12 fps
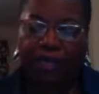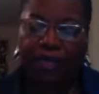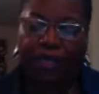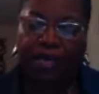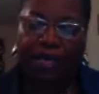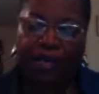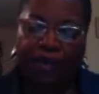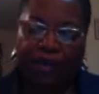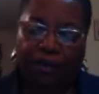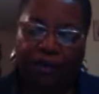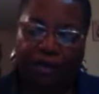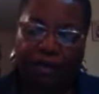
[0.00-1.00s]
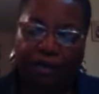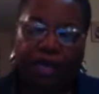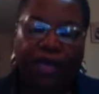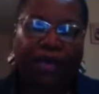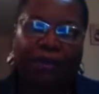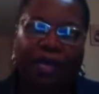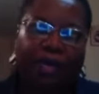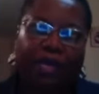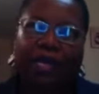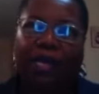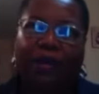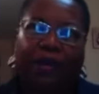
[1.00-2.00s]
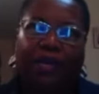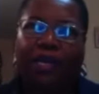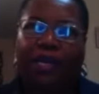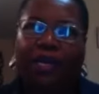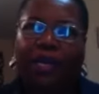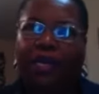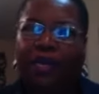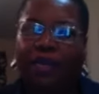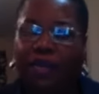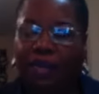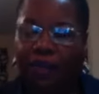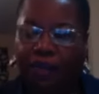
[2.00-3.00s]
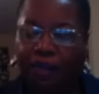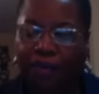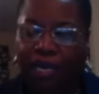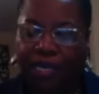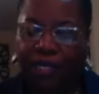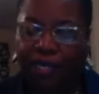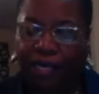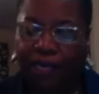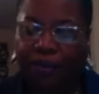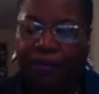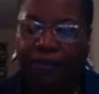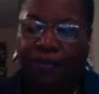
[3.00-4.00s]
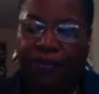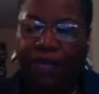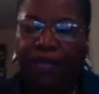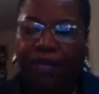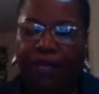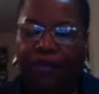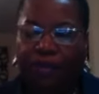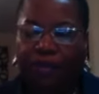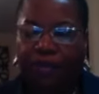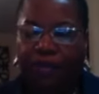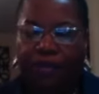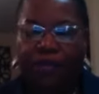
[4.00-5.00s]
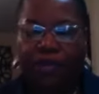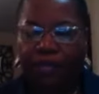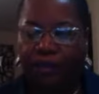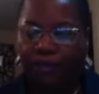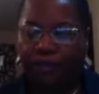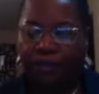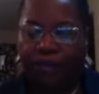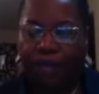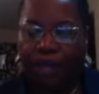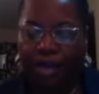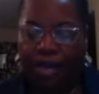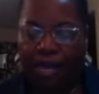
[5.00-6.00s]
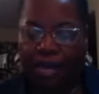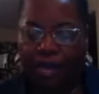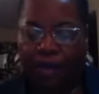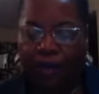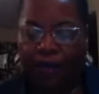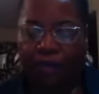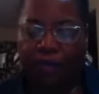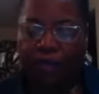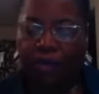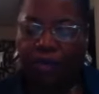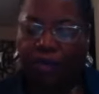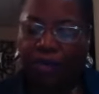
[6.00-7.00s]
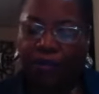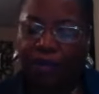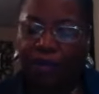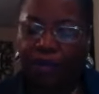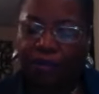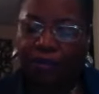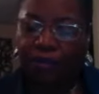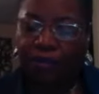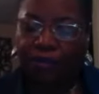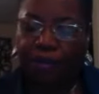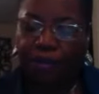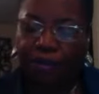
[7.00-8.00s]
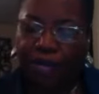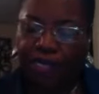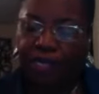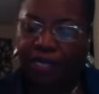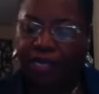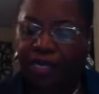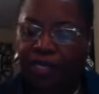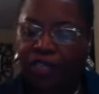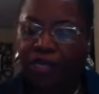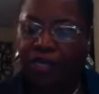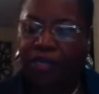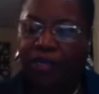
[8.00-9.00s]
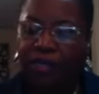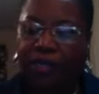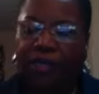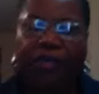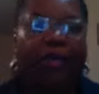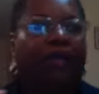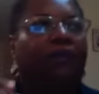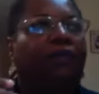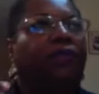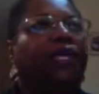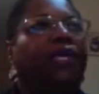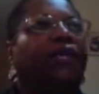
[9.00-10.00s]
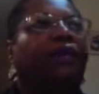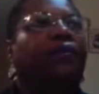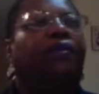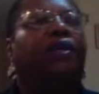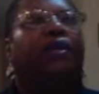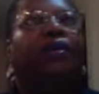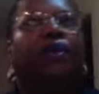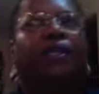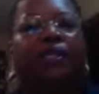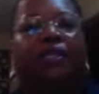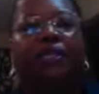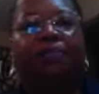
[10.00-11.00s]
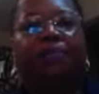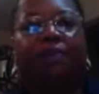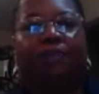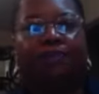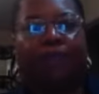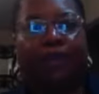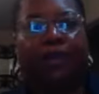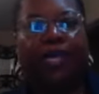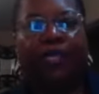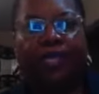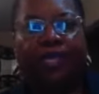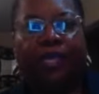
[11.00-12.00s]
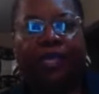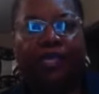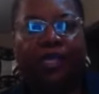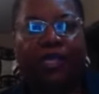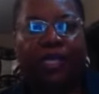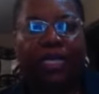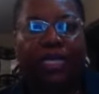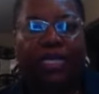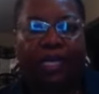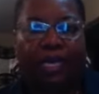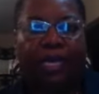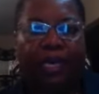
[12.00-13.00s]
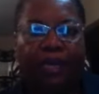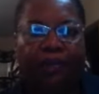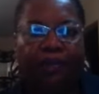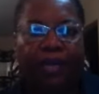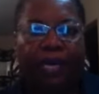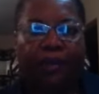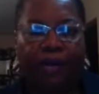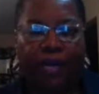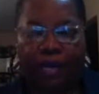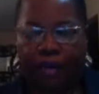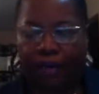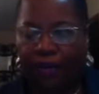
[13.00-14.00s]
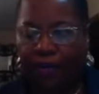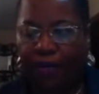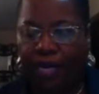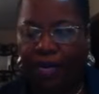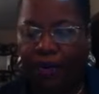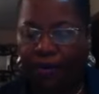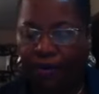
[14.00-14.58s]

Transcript: Again, we're talking about clarity, getting a clarity mindset. That's very important. And we want to talk about procrastination. And really what causes procrastination is a lack of clarity, right?